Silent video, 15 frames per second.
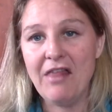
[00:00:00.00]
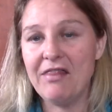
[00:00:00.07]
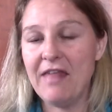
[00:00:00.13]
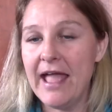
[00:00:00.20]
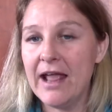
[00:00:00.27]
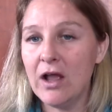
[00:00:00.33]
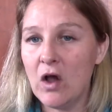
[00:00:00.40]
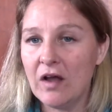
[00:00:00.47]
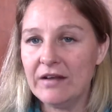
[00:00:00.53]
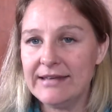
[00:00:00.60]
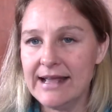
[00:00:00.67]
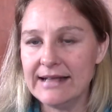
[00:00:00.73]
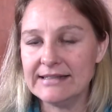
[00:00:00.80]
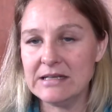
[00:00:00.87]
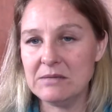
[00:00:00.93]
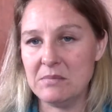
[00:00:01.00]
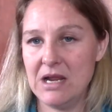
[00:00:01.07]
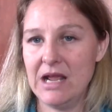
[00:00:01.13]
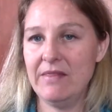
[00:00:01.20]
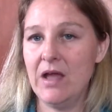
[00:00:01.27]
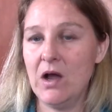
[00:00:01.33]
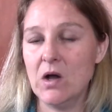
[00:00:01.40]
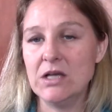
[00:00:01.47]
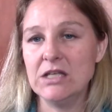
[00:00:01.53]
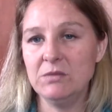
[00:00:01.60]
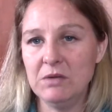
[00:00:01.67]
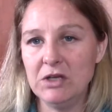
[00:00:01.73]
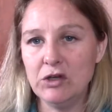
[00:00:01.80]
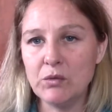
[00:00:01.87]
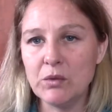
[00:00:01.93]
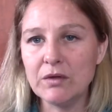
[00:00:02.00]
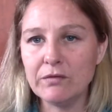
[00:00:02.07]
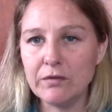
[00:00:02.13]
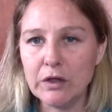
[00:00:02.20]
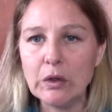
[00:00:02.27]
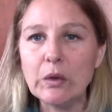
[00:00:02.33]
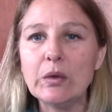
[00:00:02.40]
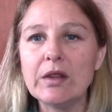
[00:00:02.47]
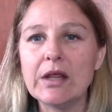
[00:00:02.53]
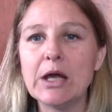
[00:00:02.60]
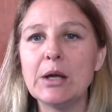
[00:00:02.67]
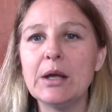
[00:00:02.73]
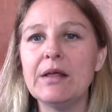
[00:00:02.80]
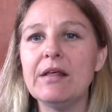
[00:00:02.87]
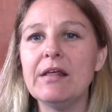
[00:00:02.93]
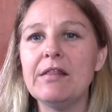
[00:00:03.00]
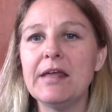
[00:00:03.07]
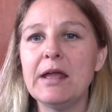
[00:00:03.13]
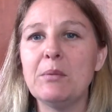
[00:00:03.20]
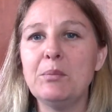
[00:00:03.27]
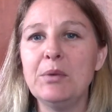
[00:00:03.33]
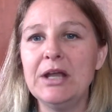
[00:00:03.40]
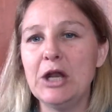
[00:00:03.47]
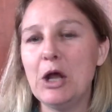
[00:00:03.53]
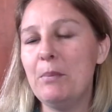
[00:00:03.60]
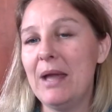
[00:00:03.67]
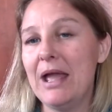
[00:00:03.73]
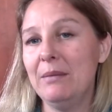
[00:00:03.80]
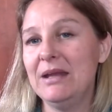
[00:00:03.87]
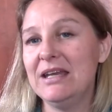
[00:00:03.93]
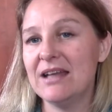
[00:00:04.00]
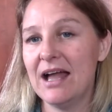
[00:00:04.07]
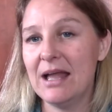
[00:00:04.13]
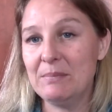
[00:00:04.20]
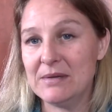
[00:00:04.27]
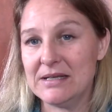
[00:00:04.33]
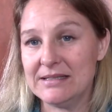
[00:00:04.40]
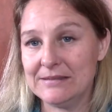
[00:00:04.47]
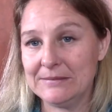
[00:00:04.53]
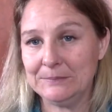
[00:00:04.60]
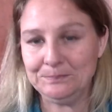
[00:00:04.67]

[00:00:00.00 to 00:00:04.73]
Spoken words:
They contacted me and they asked me to review the Predo Baby diapers,